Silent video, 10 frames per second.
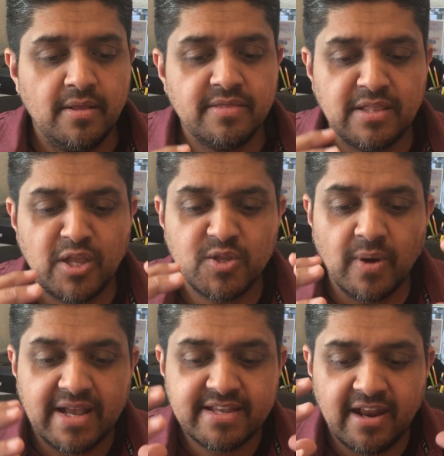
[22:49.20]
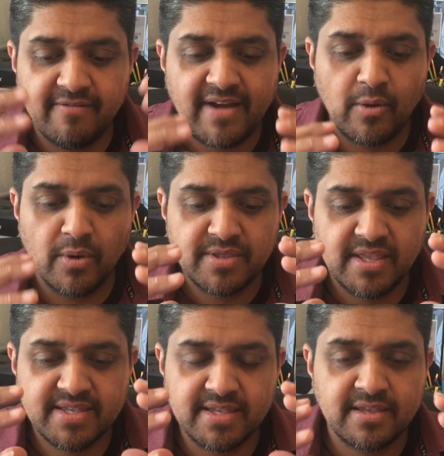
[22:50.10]
They need to identify what
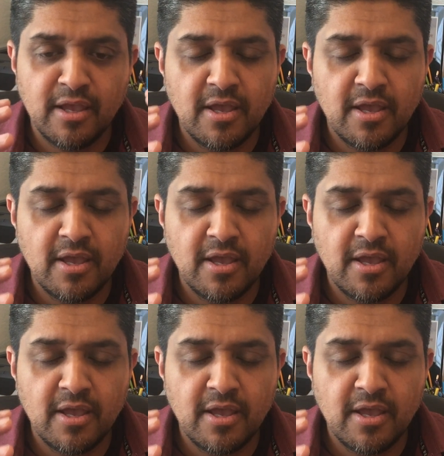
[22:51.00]
this is.